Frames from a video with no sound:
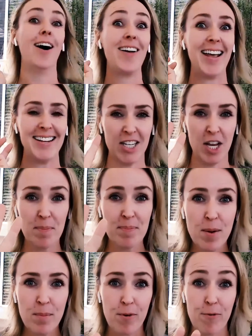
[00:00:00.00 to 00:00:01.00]
Okay, tip
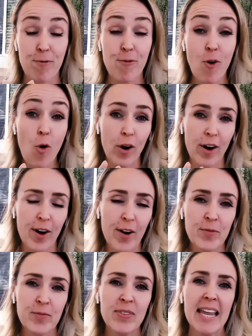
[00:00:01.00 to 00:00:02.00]
number 4
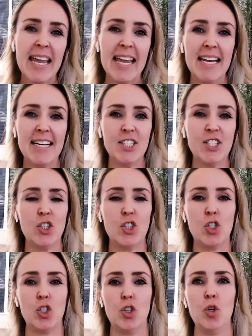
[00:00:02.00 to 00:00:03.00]
is
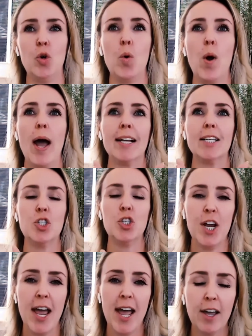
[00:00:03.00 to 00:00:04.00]
to
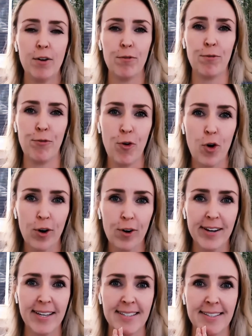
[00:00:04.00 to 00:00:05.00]
check
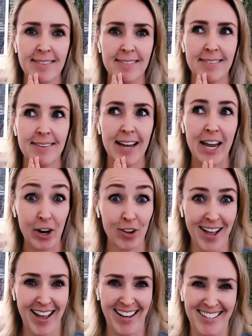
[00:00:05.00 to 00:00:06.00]
foreign
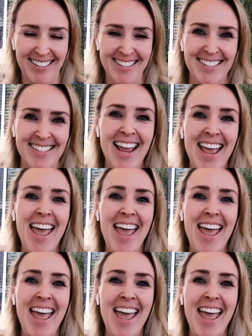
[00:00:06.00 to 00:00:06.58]
airlines.